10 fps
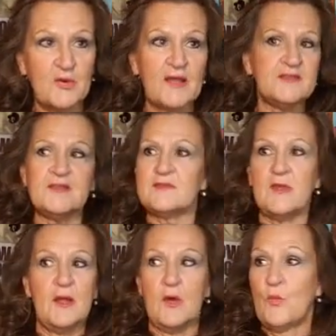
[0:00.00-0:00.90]
process
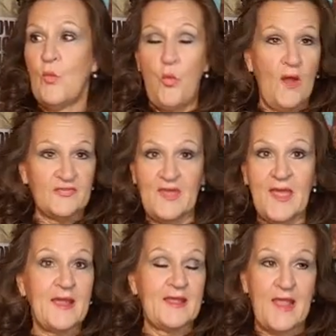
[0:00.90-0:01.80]
what the
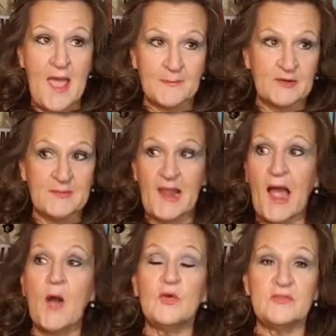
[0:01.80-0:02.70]
heck had happened to me,
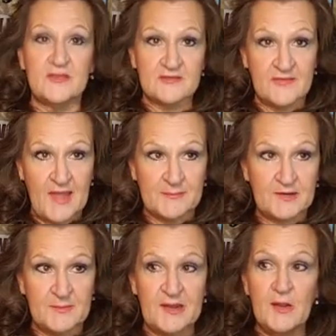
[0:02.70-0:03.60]
how could this have
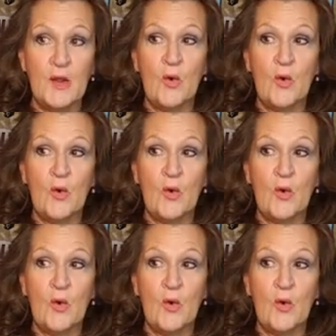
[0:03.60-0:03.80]
happened to me,